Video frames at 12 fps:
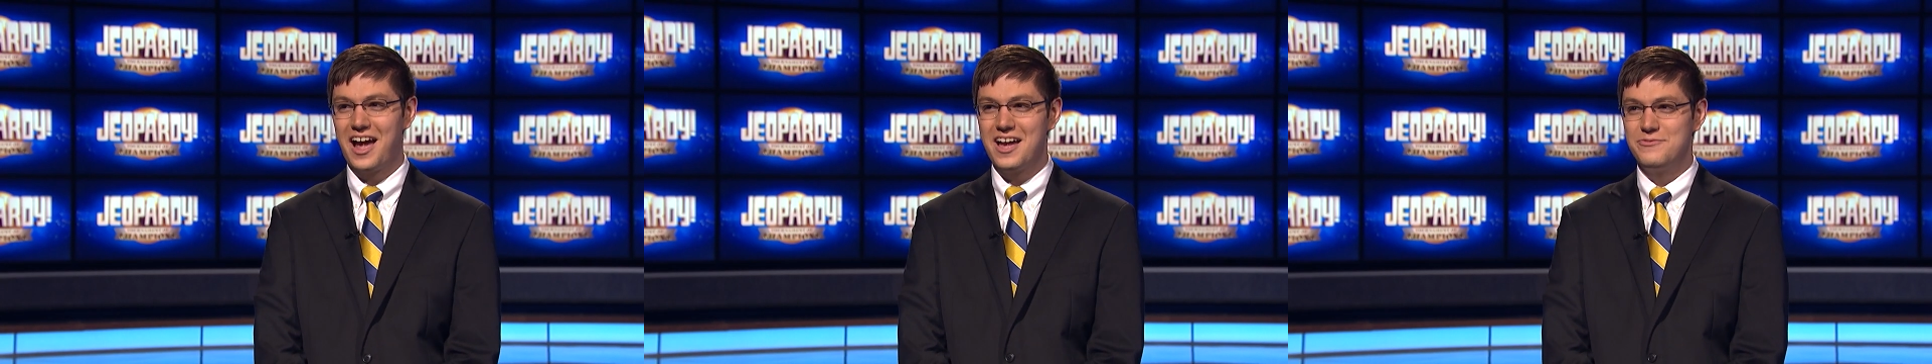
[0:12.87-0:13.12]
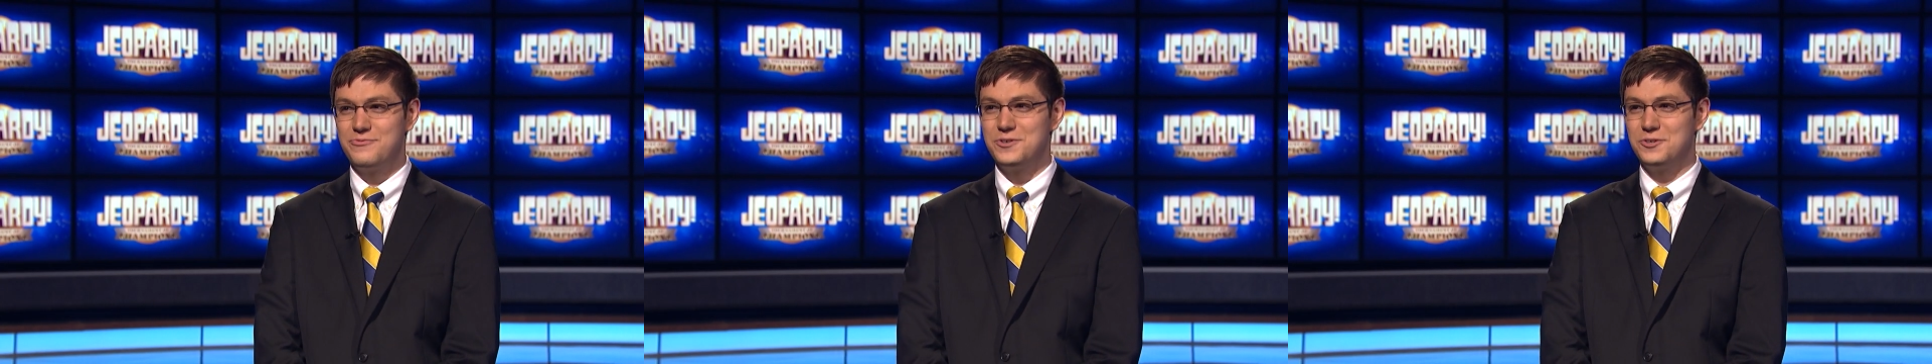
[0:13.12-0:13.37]
I
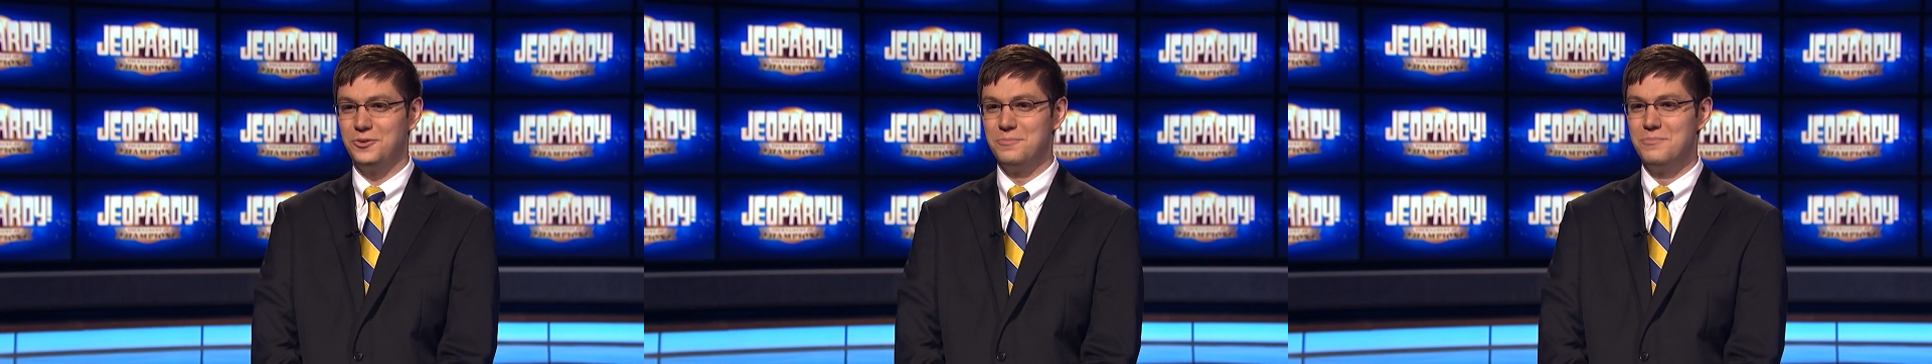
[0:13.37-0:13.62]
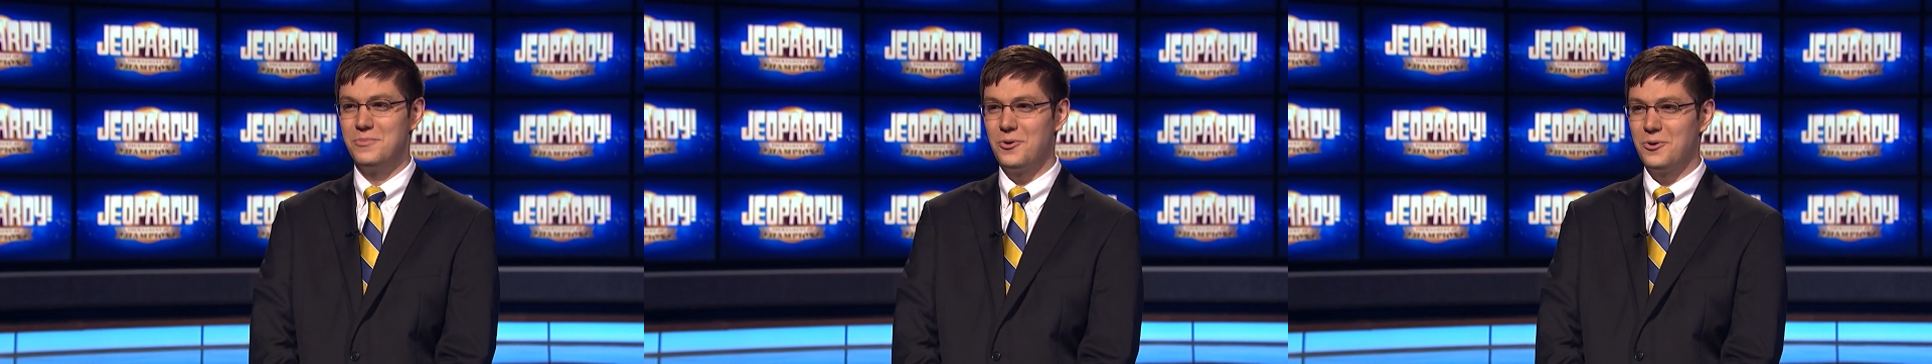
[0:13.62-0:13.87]
feel
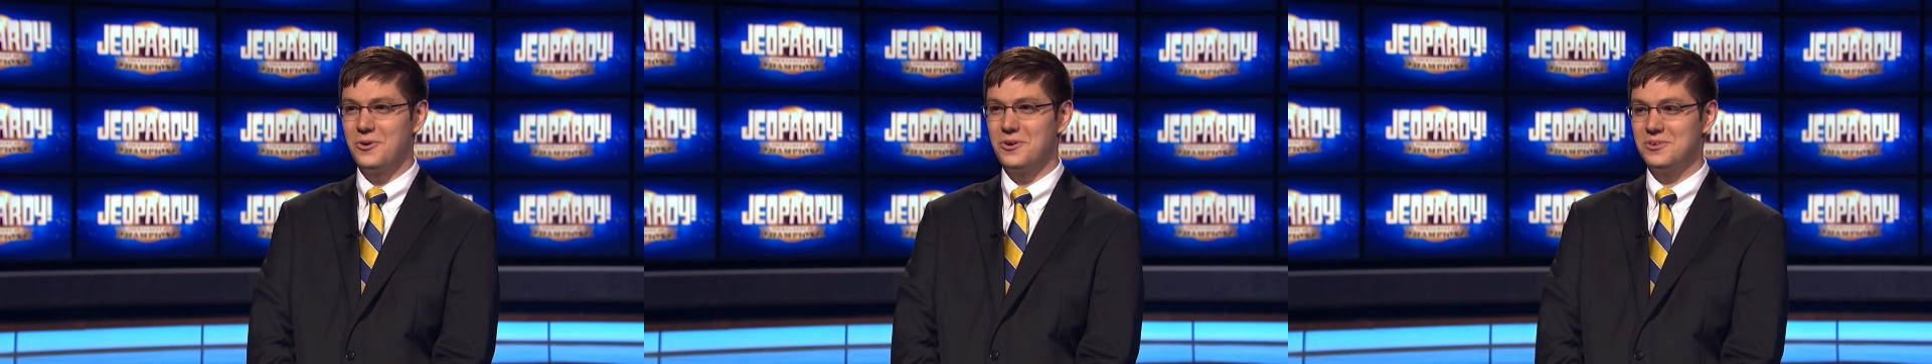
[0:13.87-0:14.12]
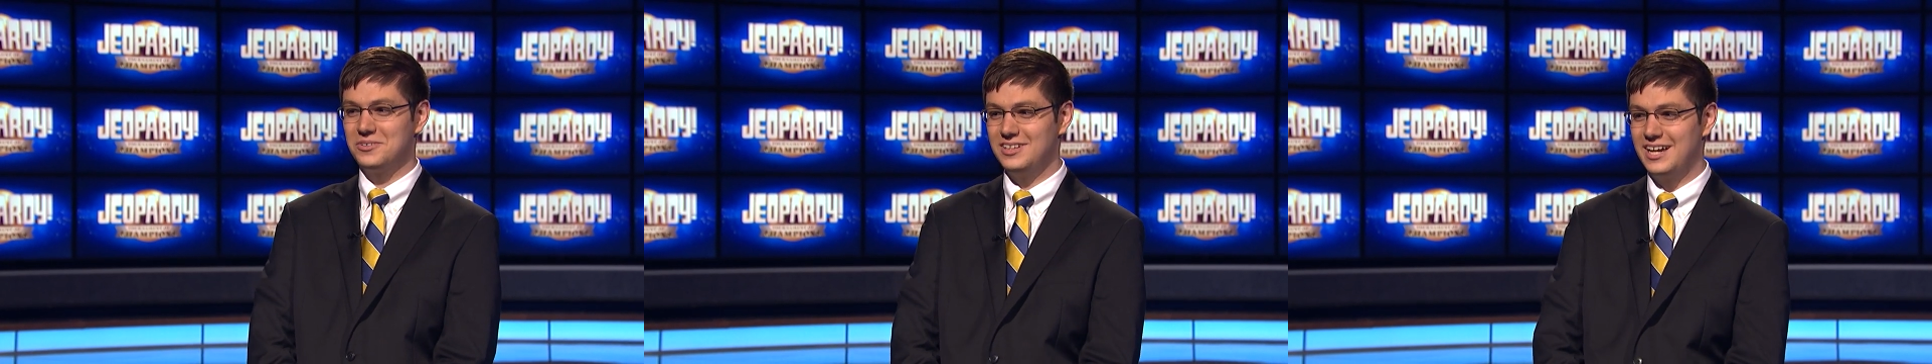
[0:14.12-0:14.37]

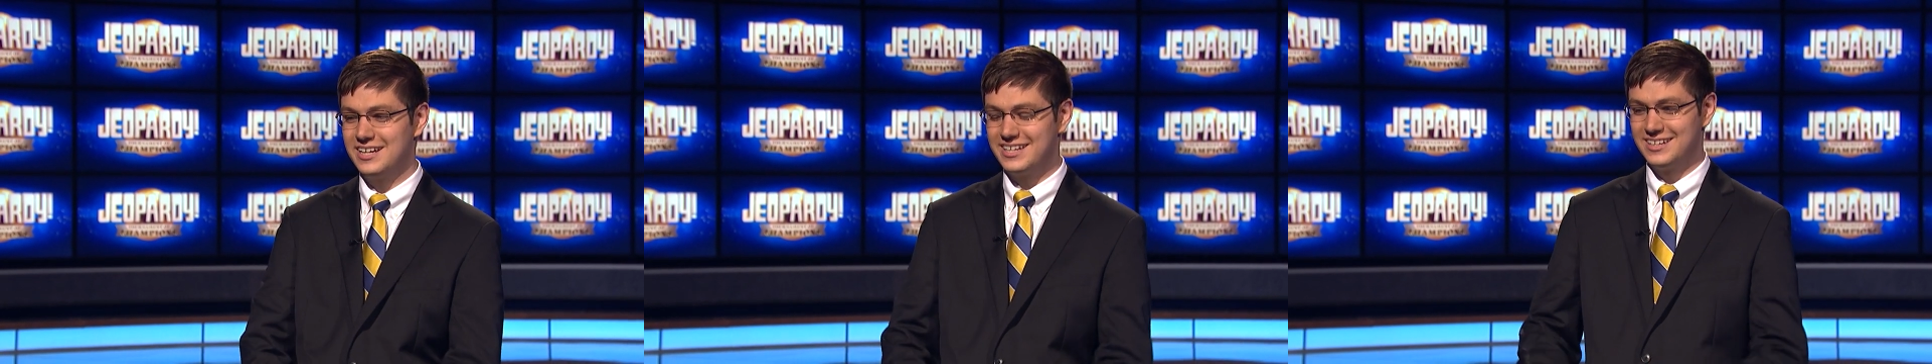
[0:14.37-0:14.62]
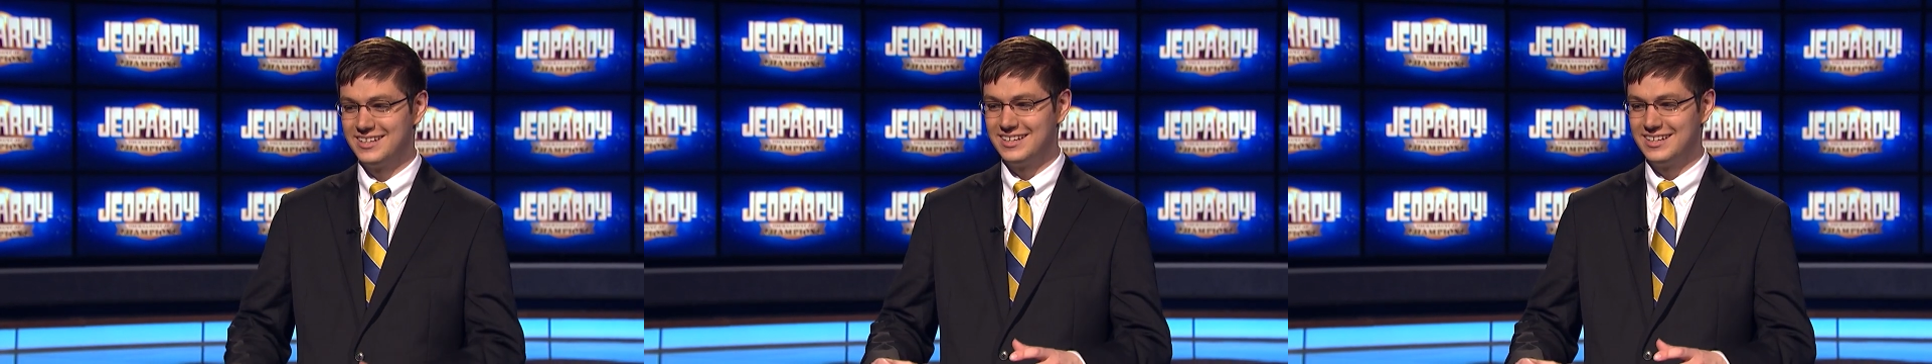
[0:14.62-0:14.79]
more like